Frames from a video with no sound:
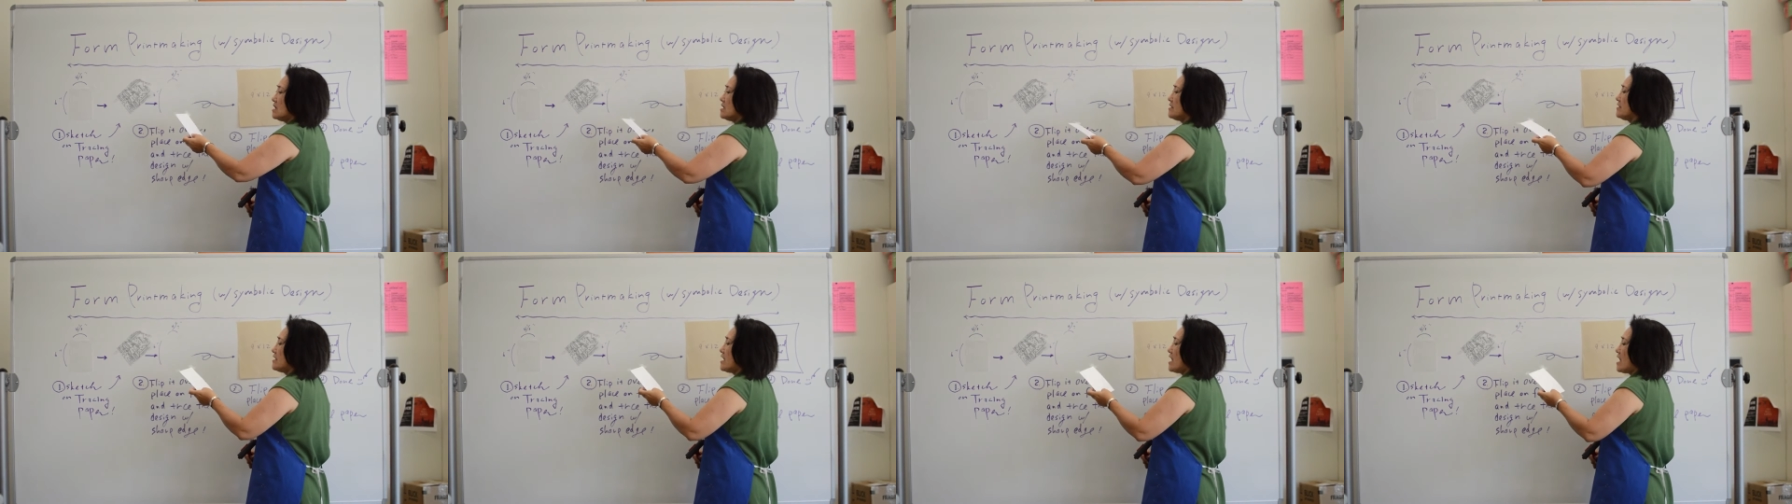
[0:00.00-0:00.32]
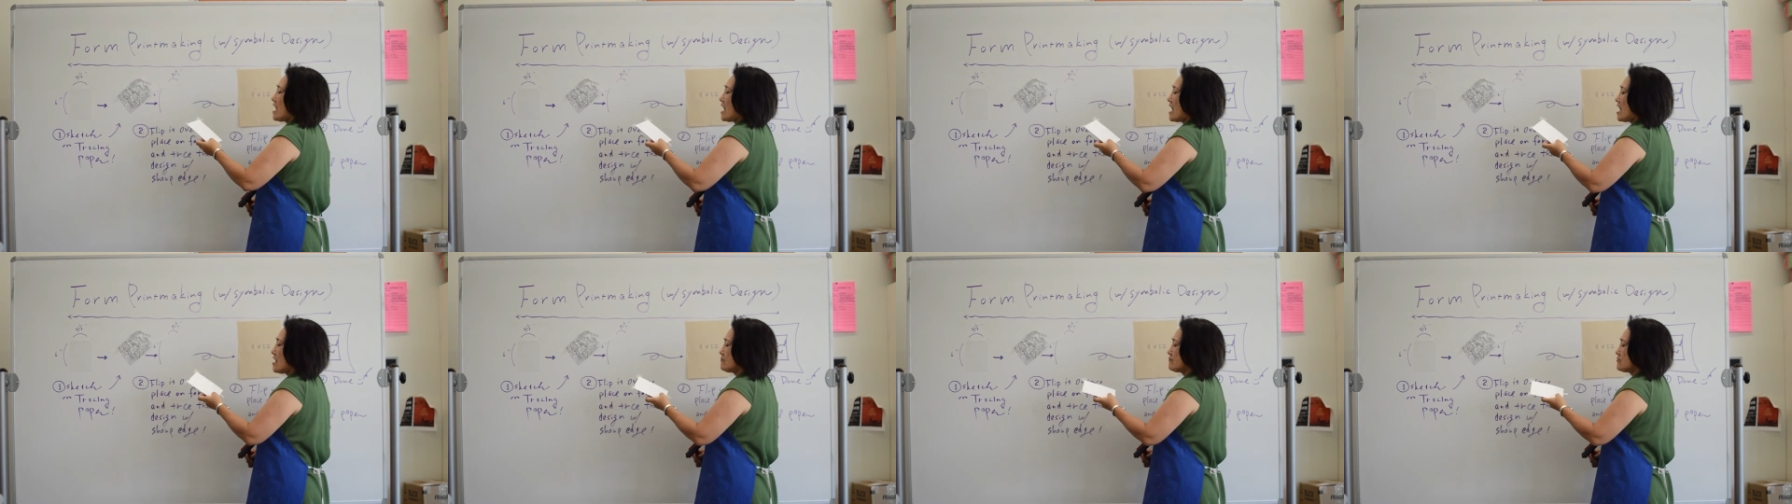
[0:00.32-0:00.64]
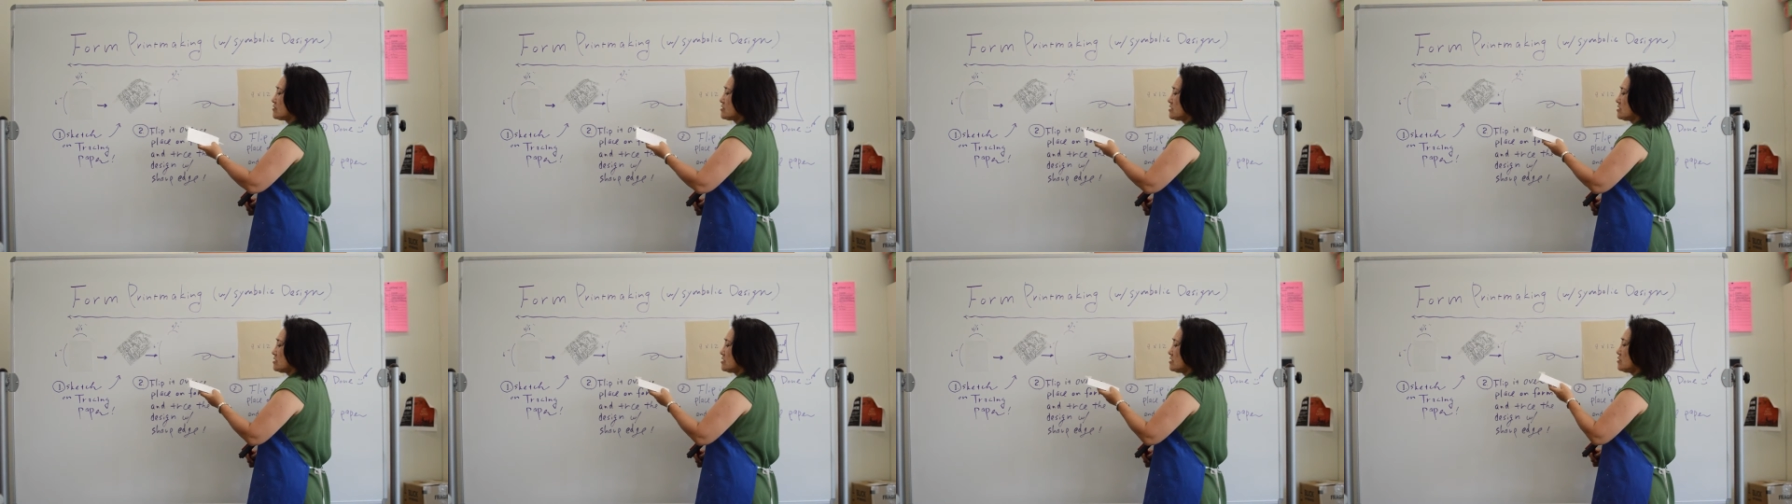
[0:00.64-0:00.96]
Then
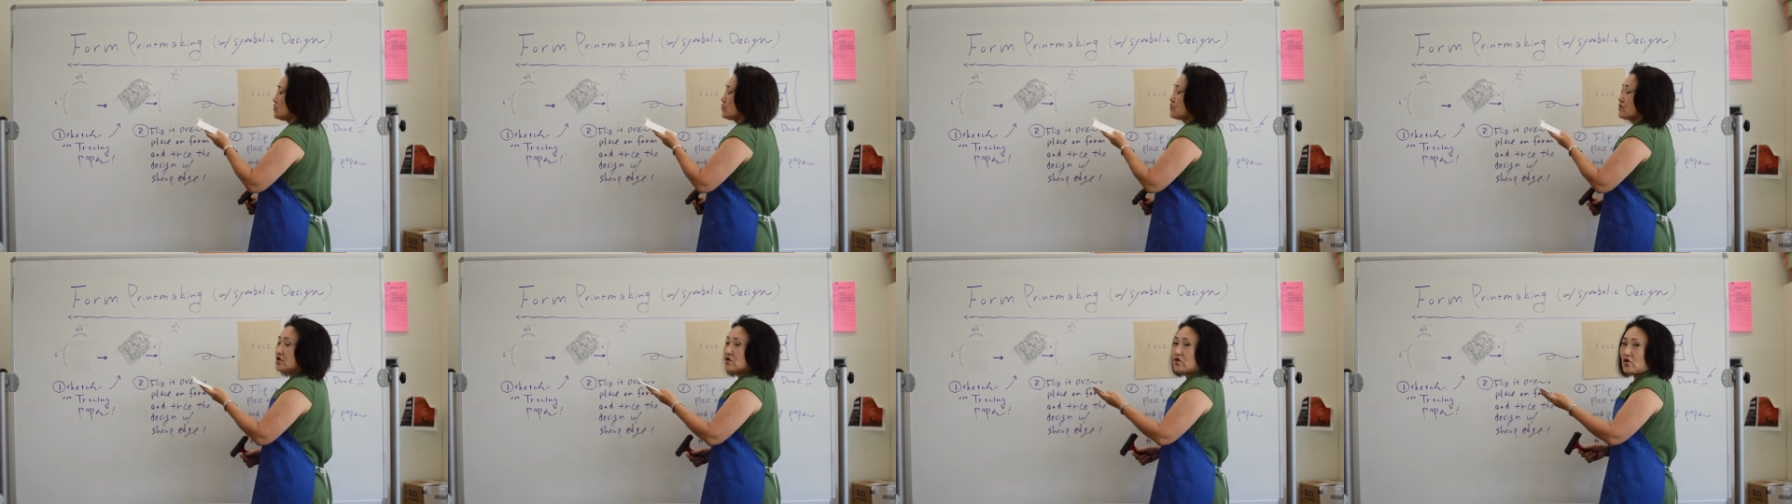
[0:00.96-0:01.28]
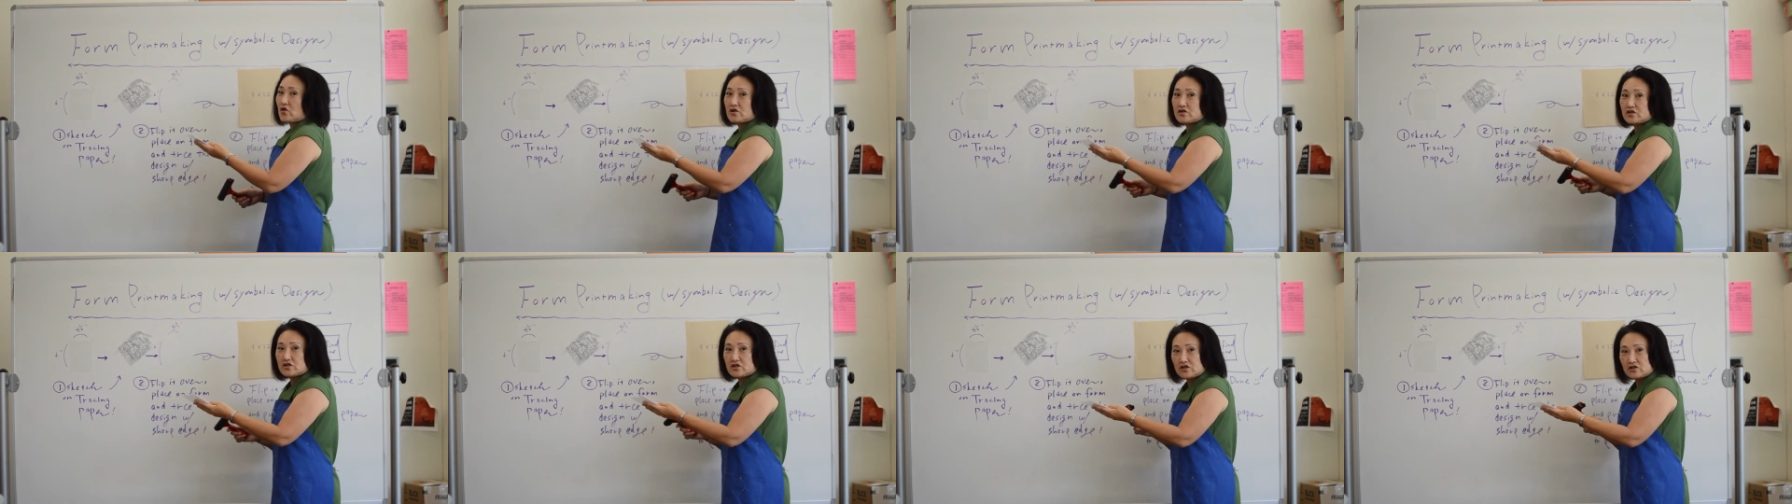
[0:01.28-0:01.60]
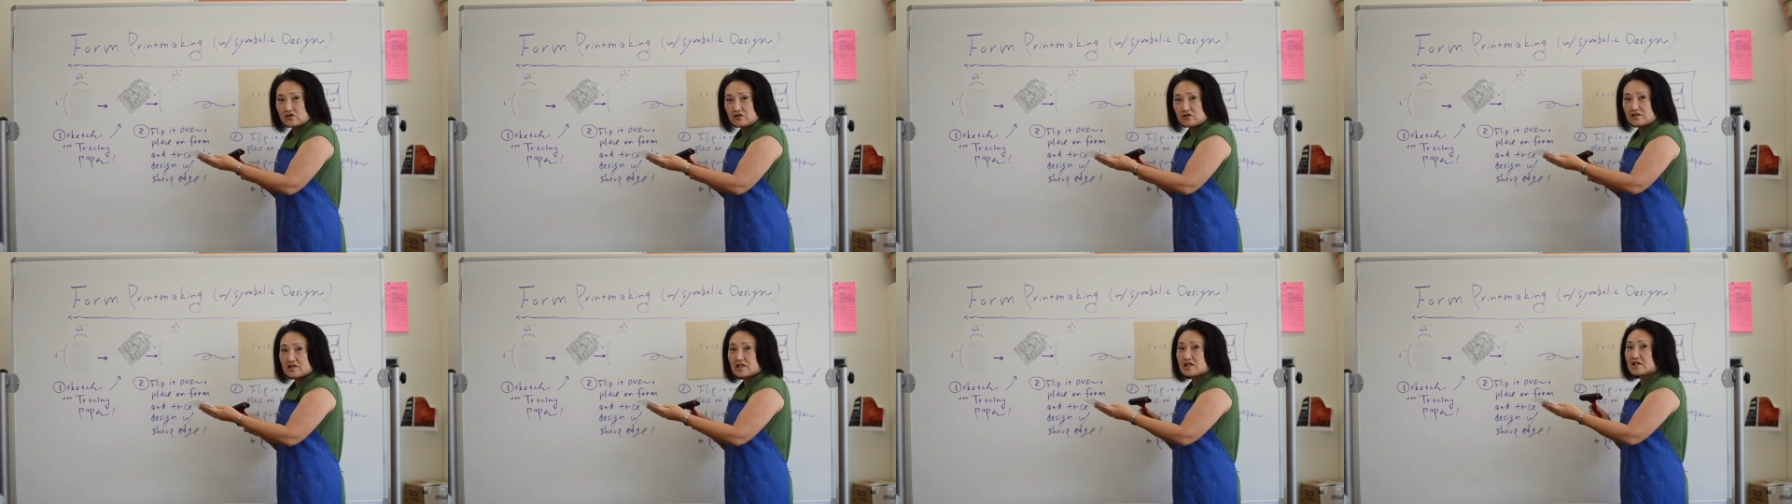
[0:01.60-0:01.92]
after, we're going
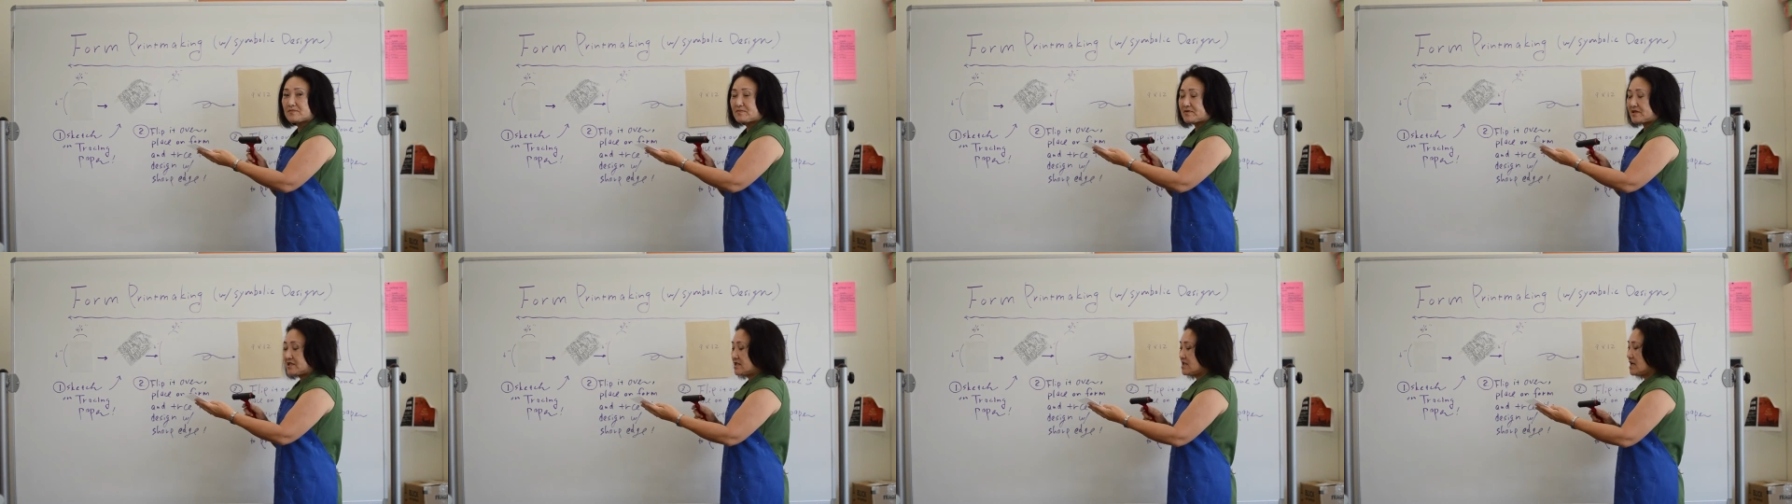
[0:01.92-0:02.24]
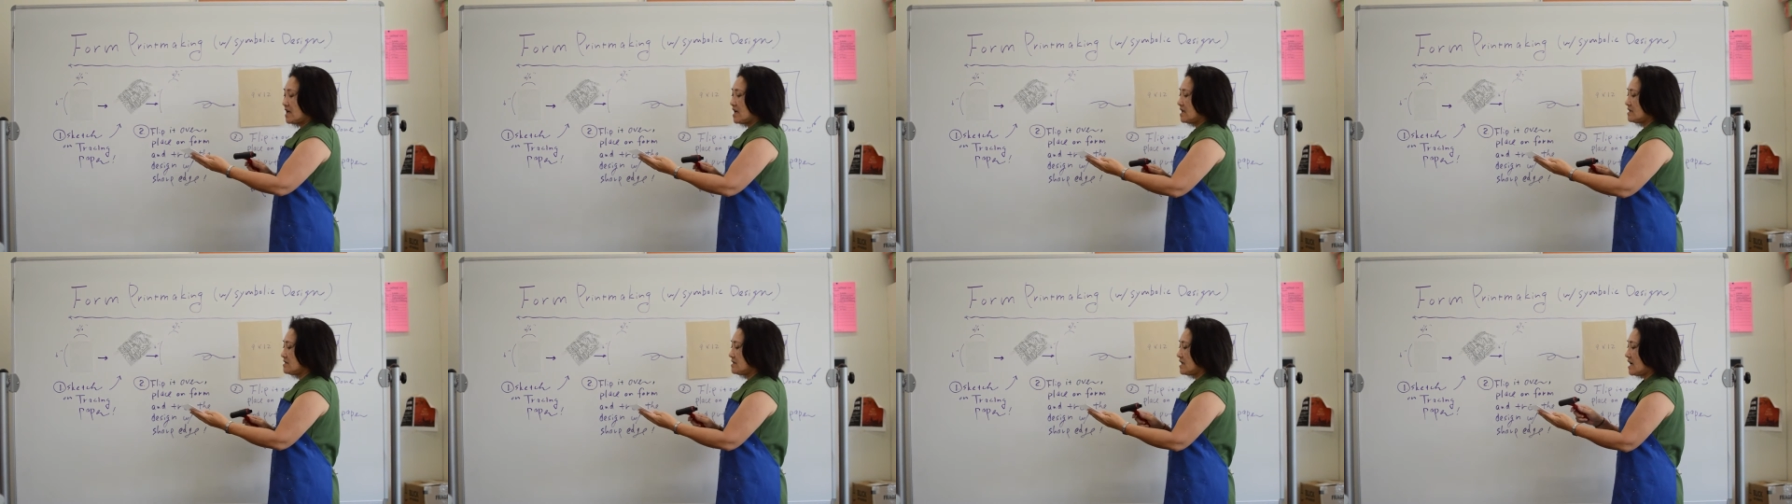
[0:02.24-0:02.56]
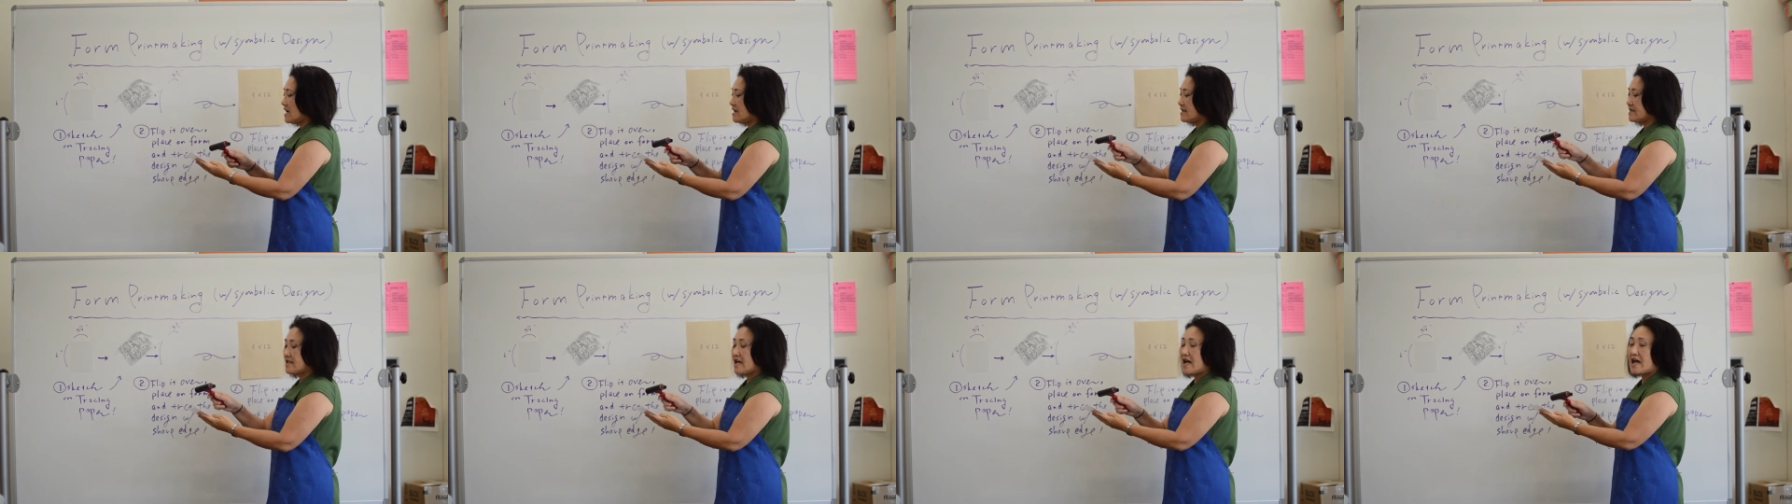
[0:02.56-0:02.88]
to just pretend
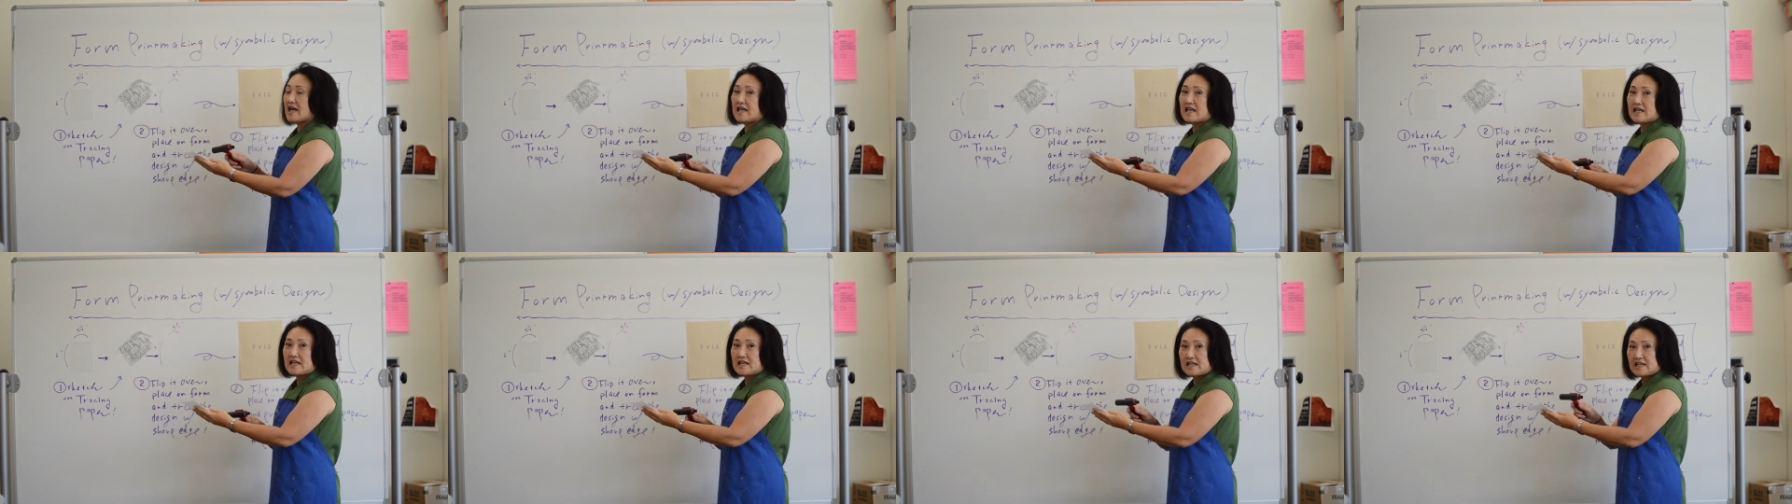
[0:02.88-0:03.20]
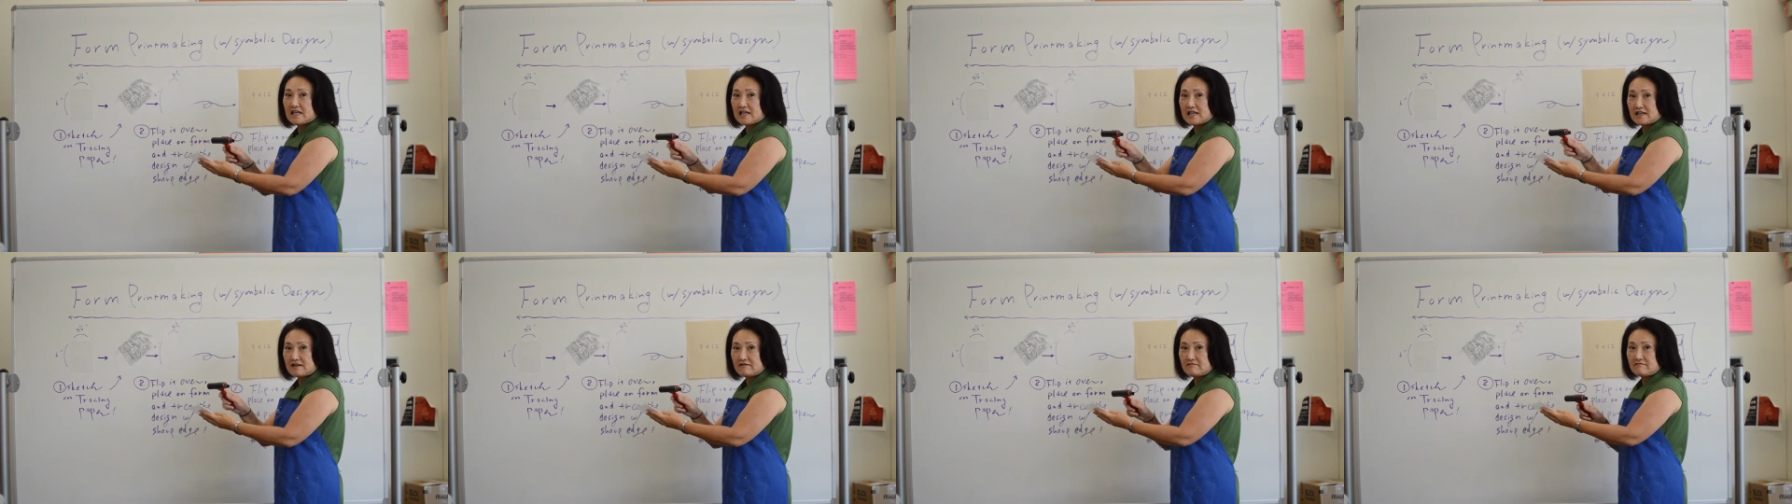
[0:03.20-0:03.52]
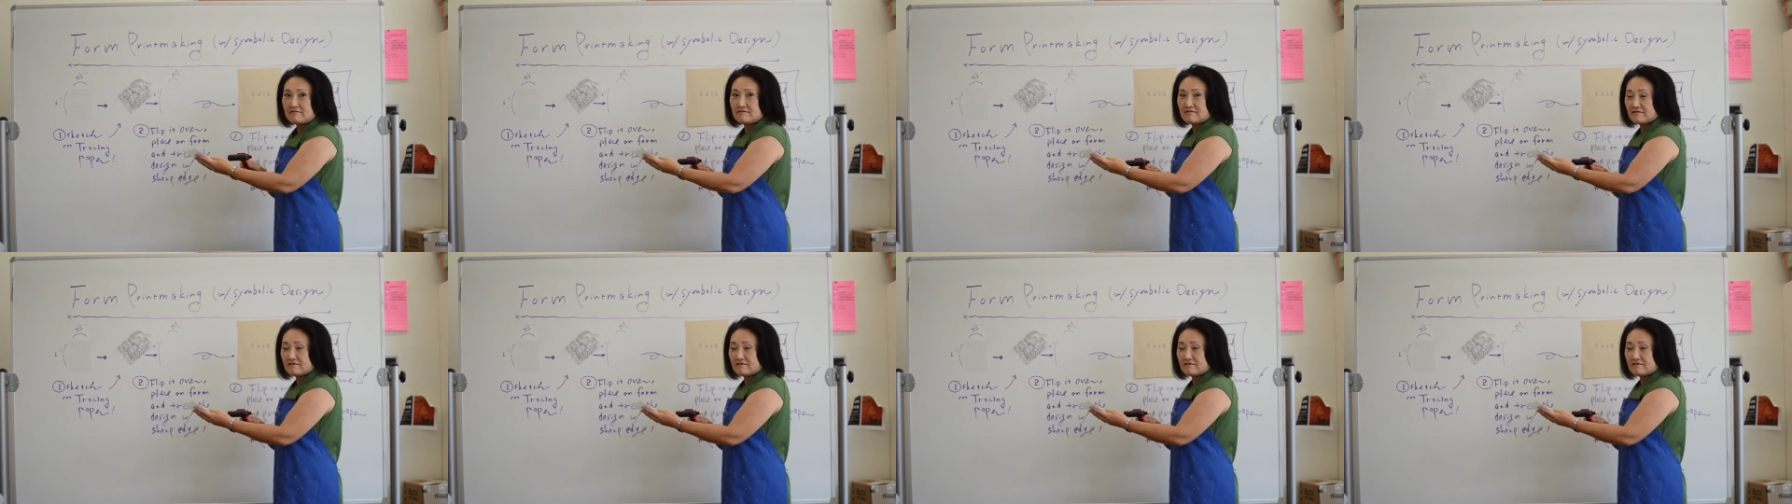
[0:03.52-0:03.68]
the inking,